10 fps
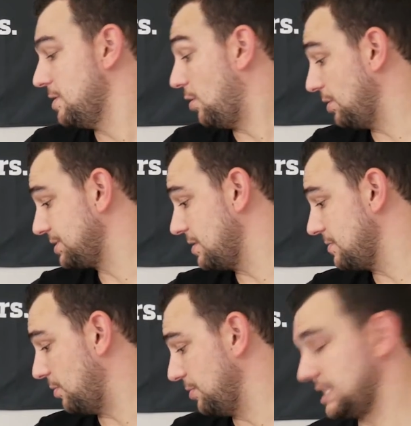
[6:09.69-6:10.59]
also
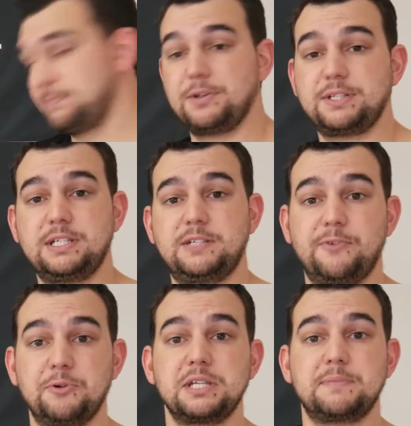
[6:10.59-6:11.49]
all the sponsors
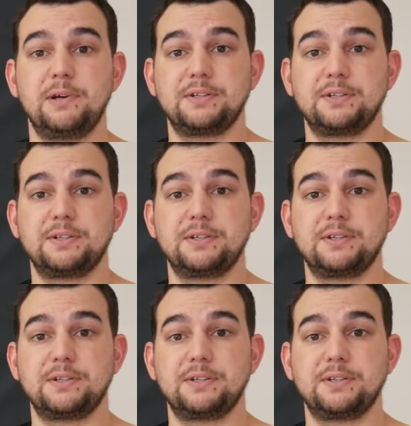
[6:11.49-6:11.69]
for this build.